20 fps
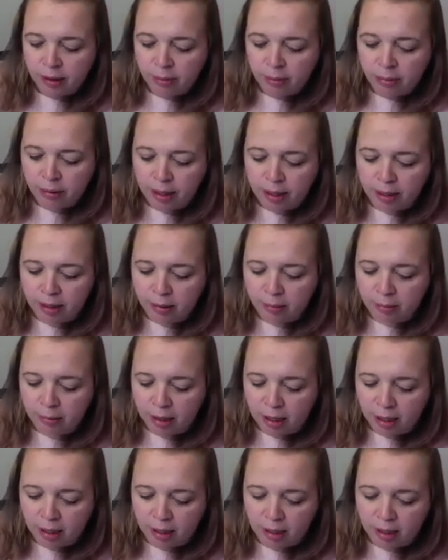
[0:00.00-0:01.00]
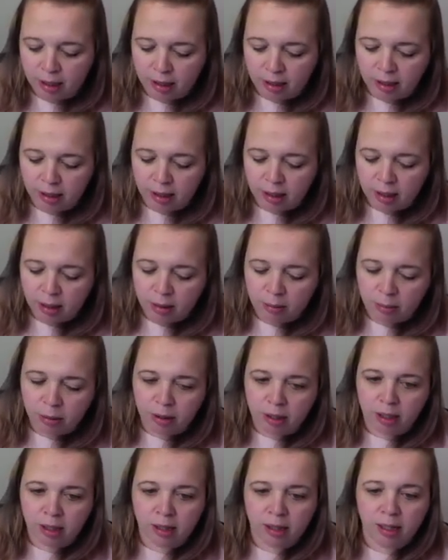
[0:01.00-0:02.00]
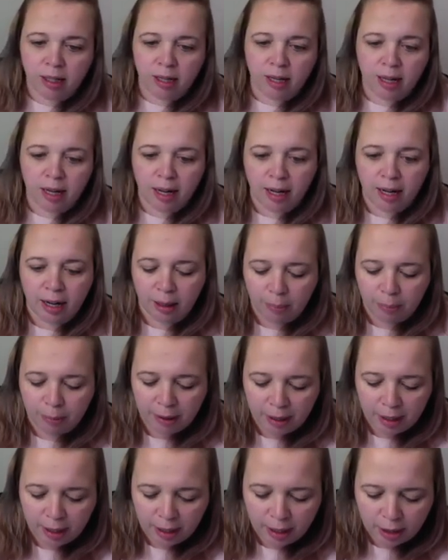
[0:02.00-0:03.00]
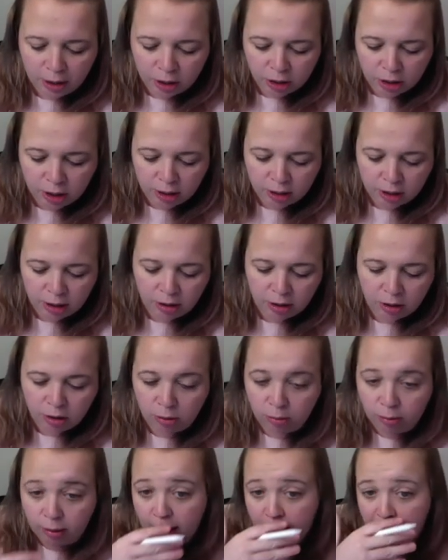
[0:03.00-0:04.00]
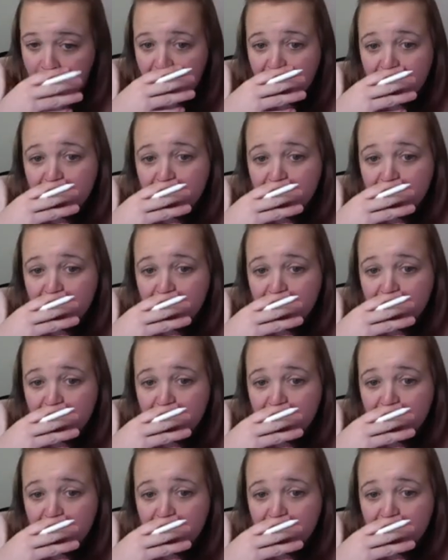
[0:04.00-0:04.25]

Plug them in, put it in there, and our pH is 3.